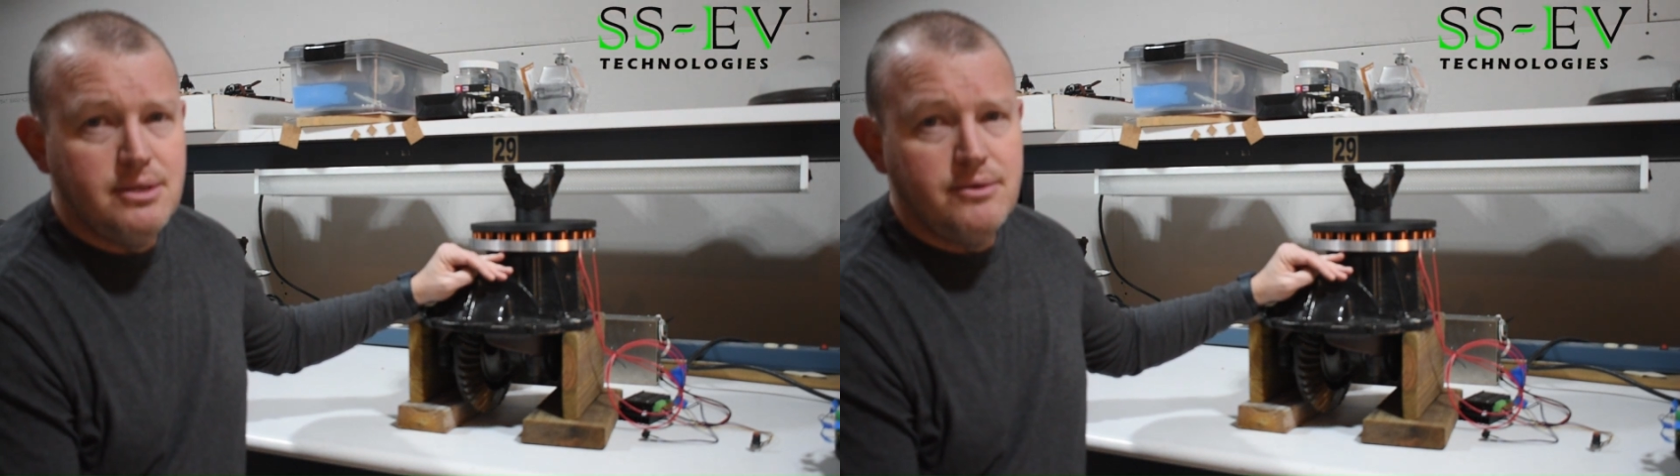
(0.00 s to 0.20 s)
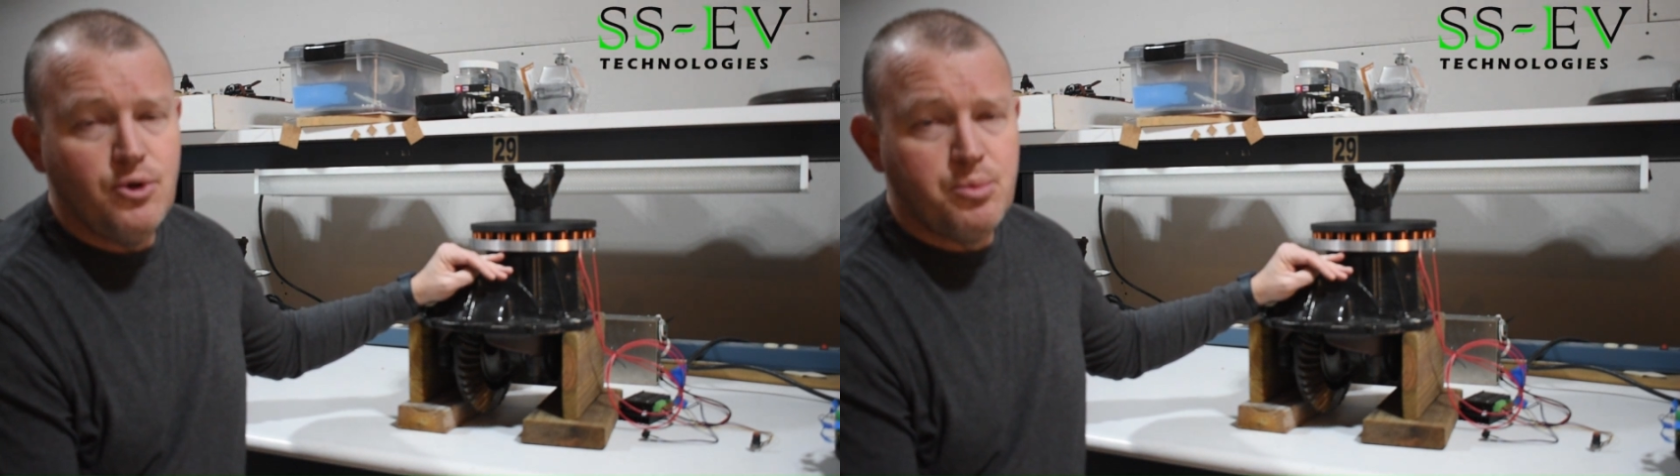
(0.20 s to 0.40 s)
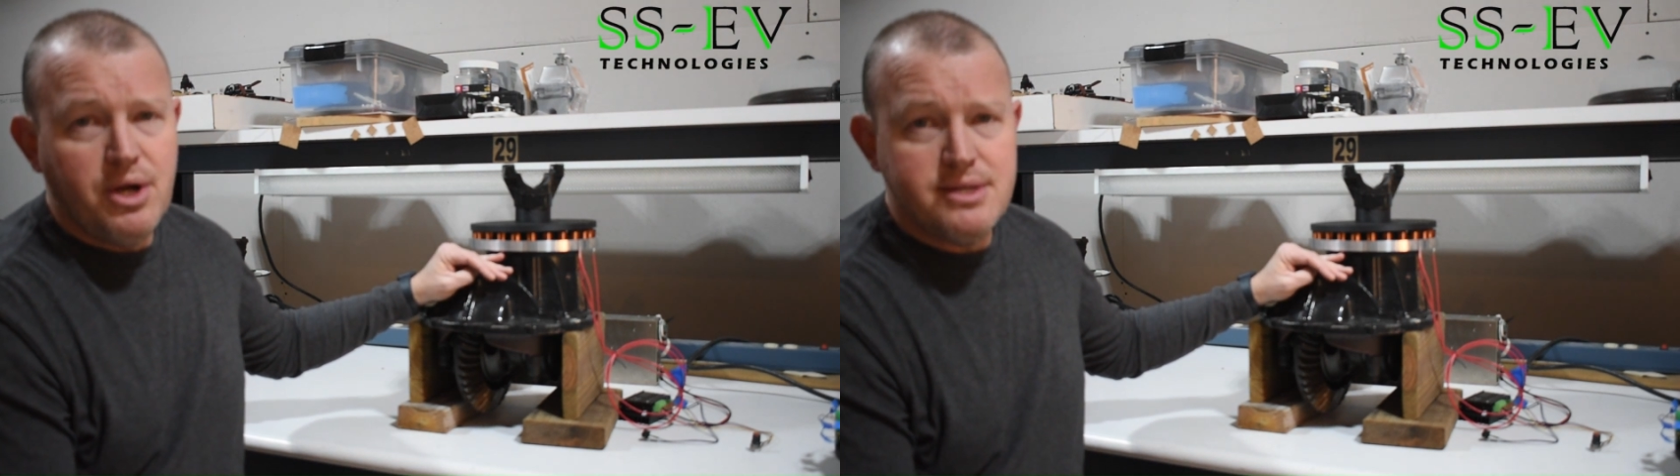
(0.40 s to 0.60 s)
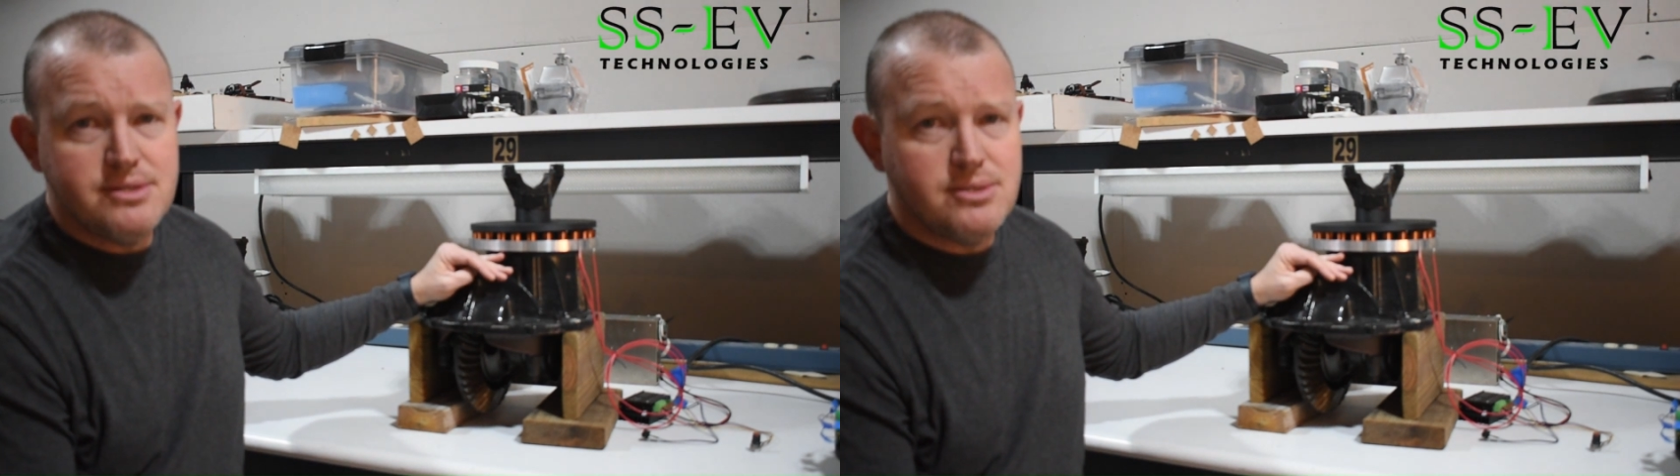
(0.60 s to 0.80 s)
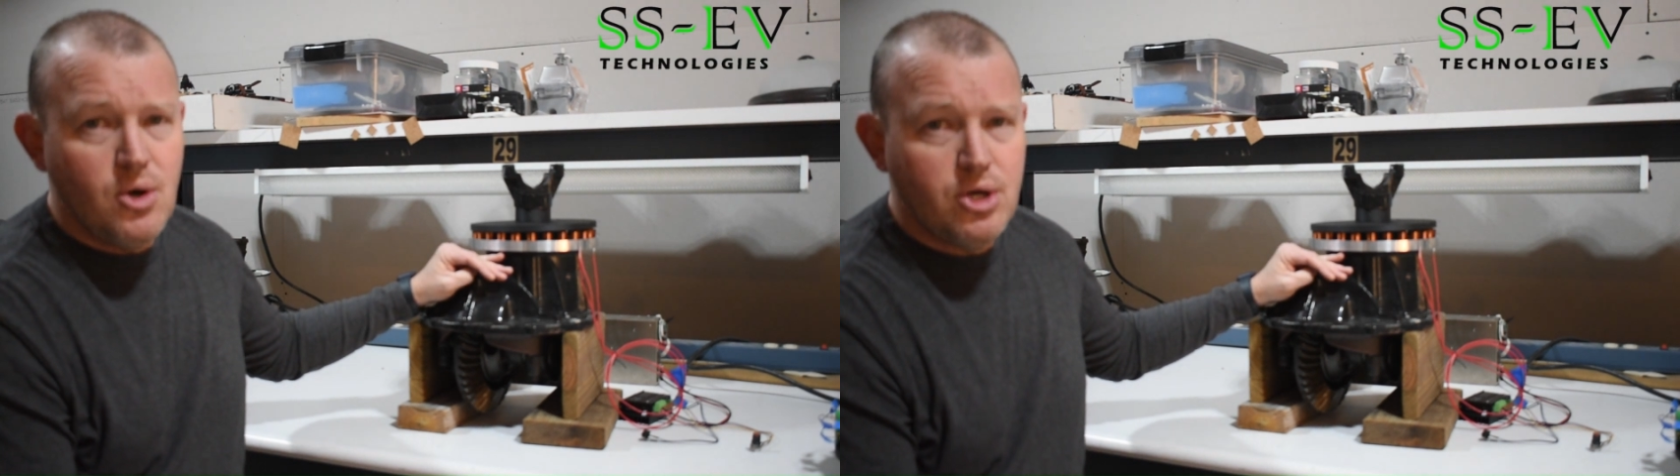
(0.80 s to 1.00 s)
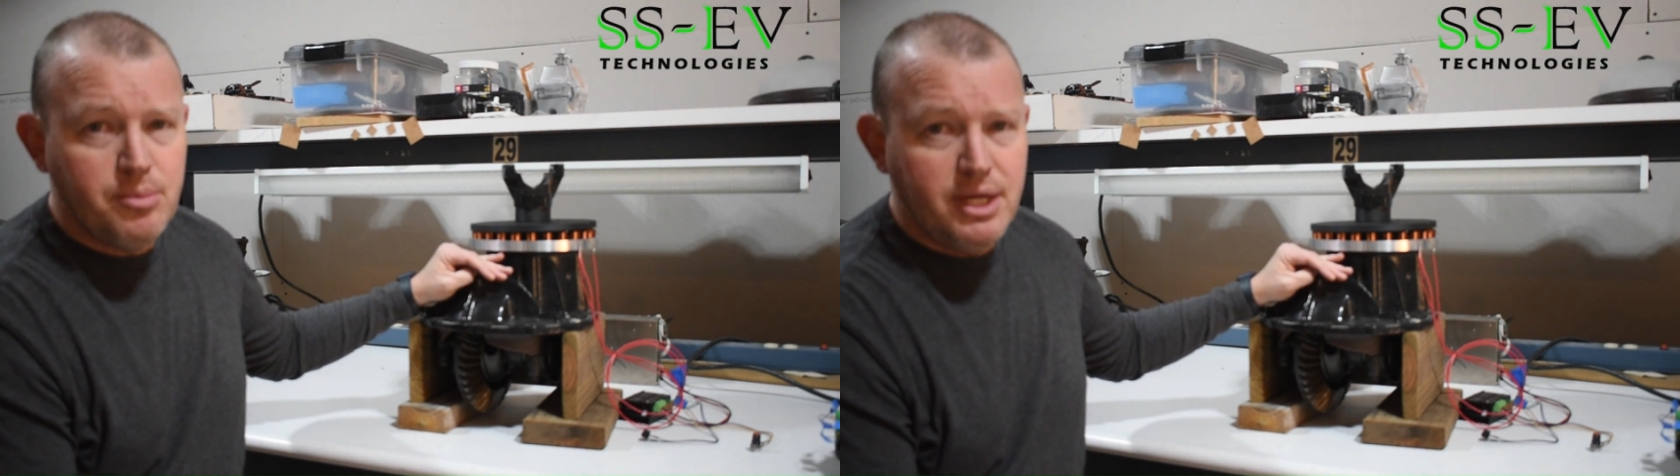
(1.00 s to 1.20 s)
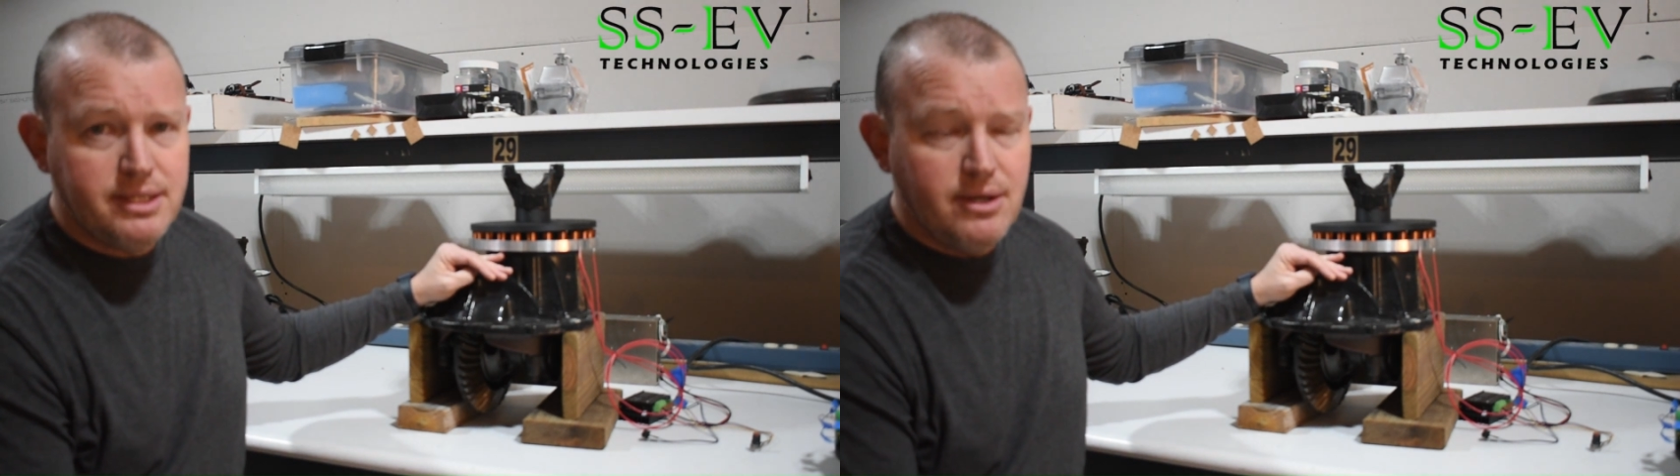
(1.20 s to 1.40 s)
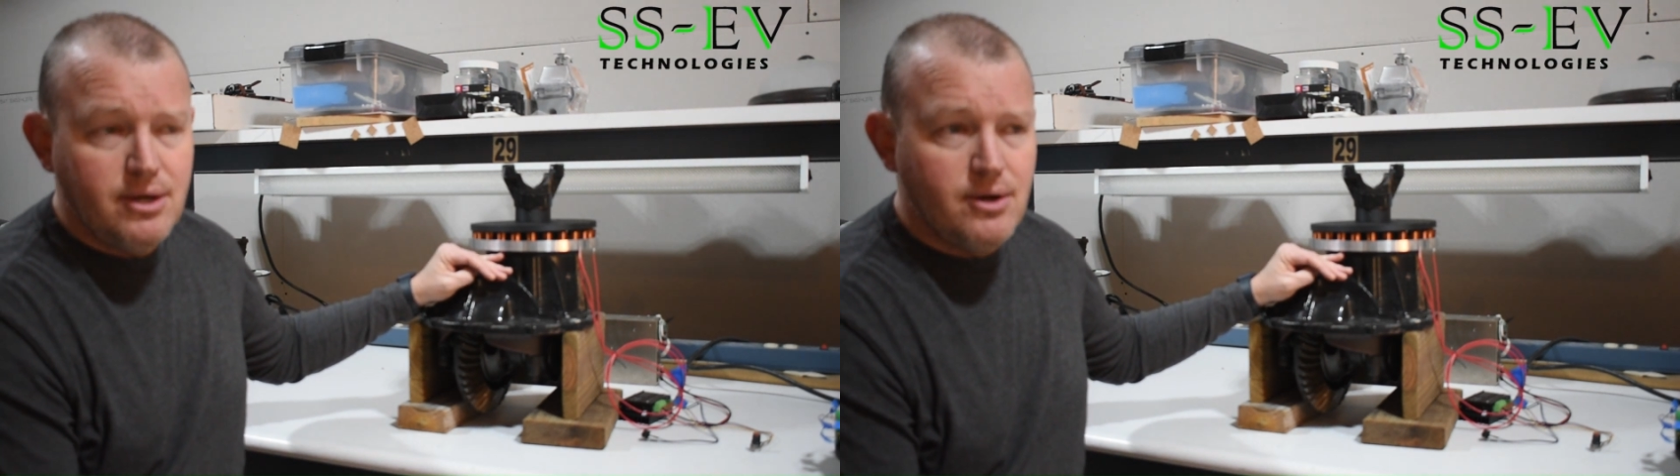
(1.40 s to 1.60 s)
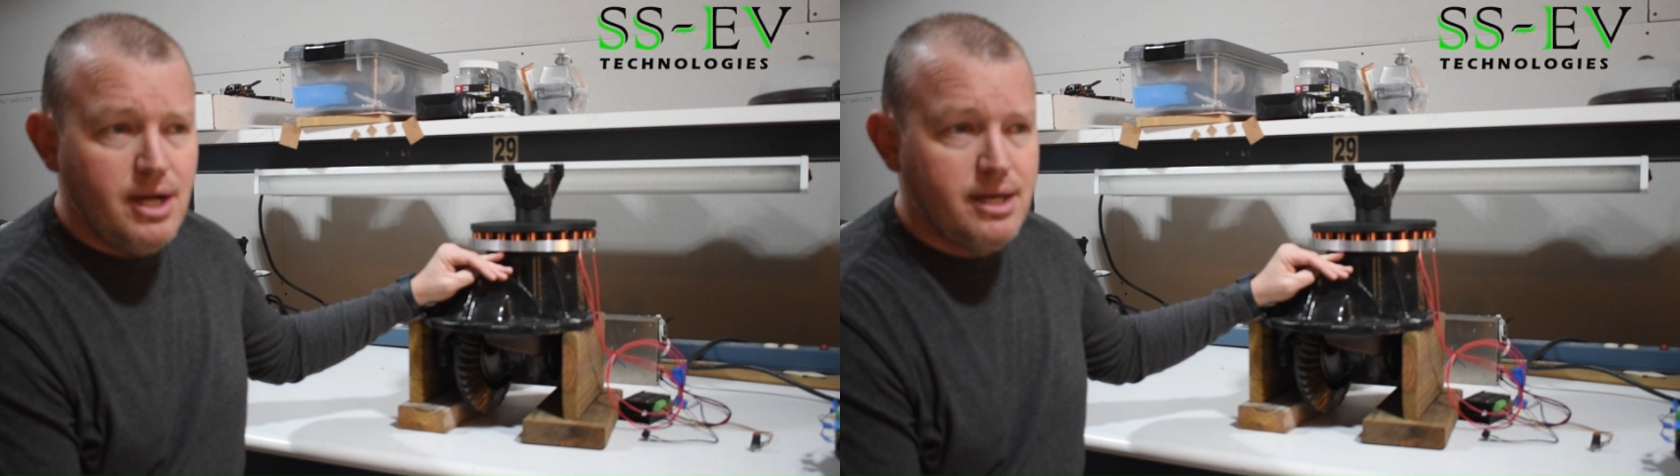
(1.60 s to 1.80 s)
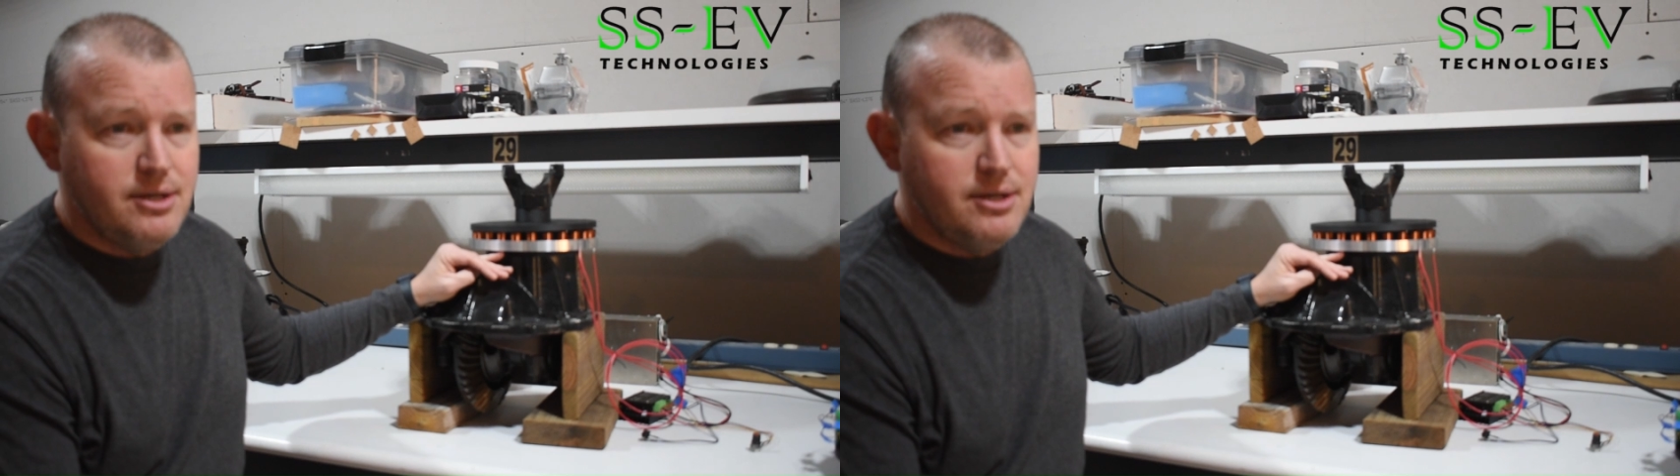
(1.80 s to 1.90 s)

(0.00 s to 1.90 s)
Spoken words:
fuel prices going up like they are, right?